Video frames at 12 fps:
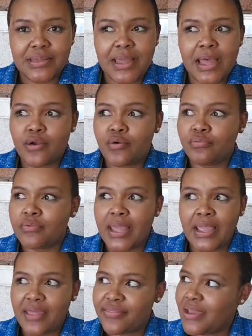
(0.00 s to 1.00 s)
out of
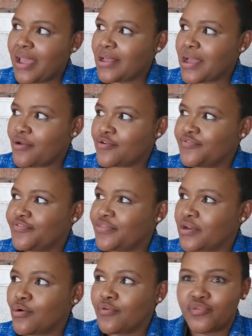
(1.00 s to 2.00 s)
like i think out of
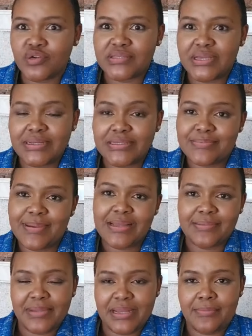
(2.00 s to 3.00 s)
three or four sundays
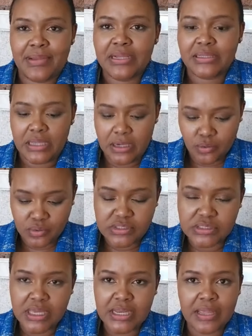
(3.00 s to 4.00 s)
bangicela
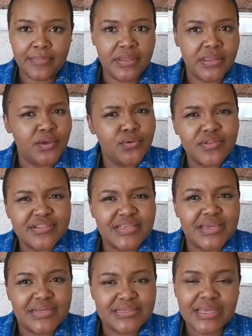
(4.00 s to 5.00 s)
ukuthi can i be the youth
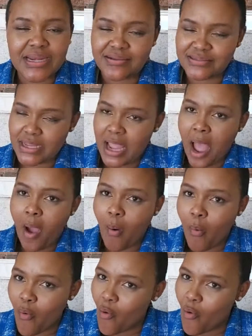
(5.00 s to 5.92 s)
secretary i was like how